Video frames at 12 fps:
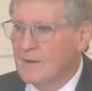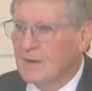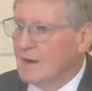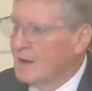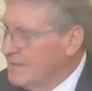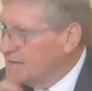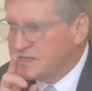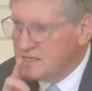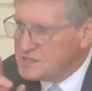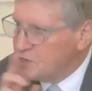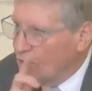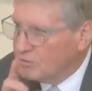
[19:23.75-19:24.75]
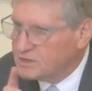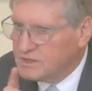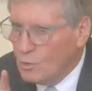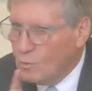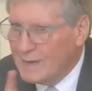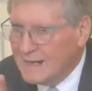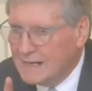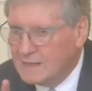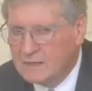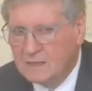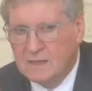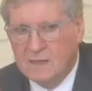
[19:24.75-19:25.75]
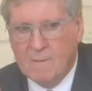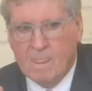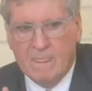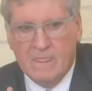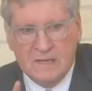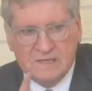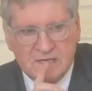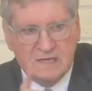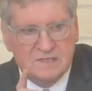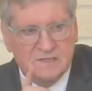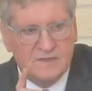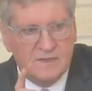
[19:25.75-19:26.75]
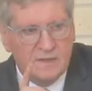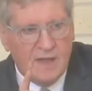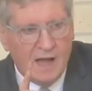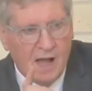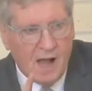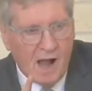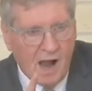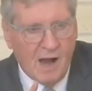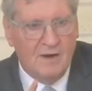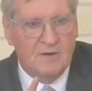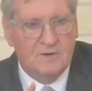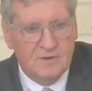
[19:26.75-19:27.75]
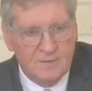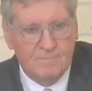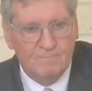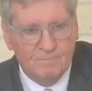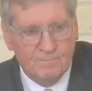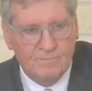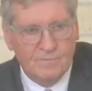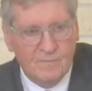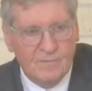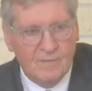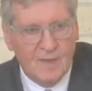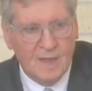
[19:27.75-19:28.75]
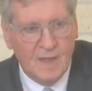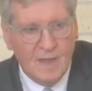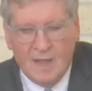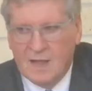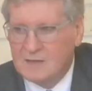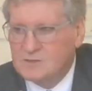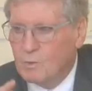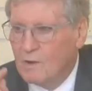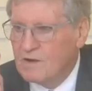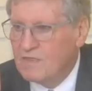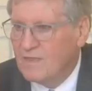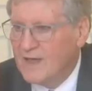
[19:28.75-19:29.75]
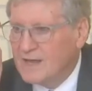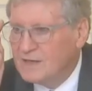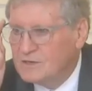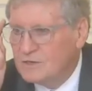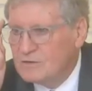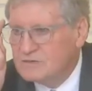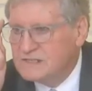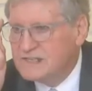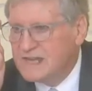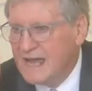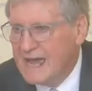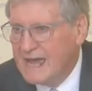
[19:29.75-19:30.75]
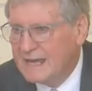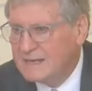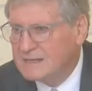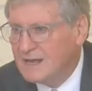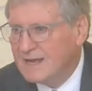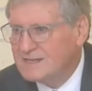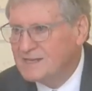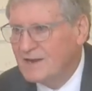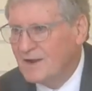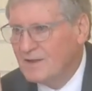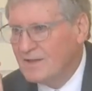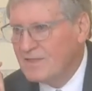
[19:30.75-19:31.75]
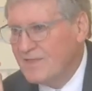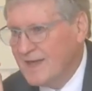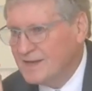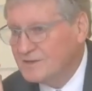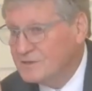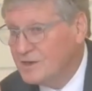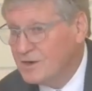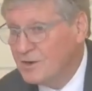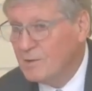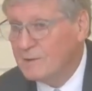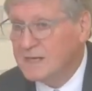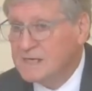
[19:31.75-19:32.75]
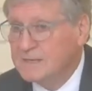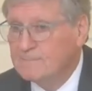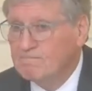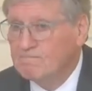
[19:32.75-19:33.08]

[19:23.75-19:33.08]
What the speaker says: Now, this is not the will, this is the heart. It's one thing to say it, it's another thing to do it.